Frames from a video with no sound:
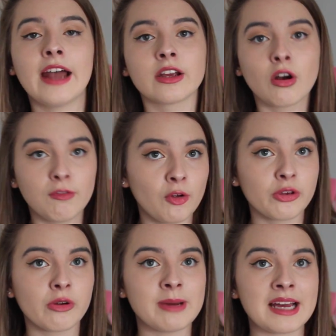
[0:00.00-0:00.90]
and I got full
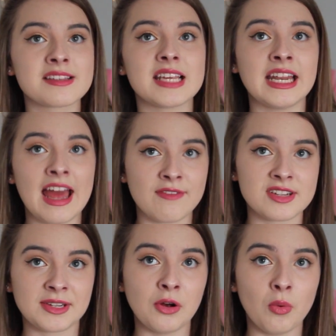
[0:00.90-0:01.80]
UMS in
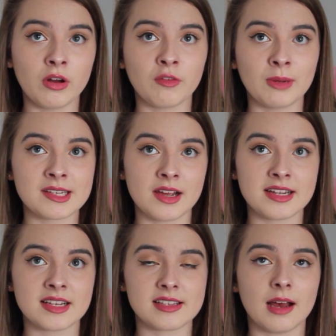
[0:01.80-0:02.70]
every single one of my
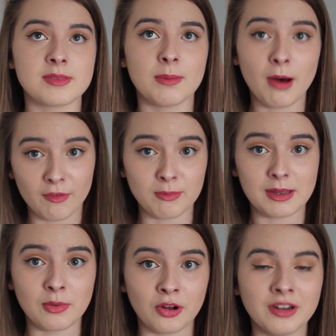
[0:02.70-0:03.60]
science exams, apart from
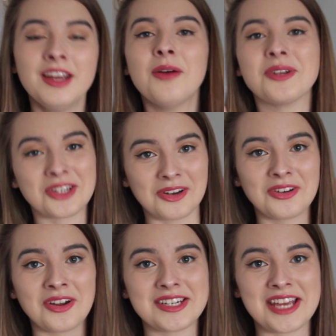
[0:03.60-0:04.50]
B1, which I
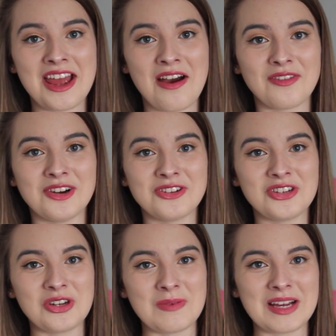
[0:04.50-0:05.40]
got 98 out of
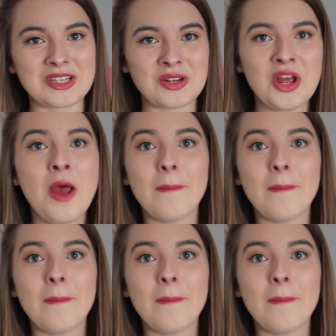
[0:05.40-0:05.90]
100 UMS on,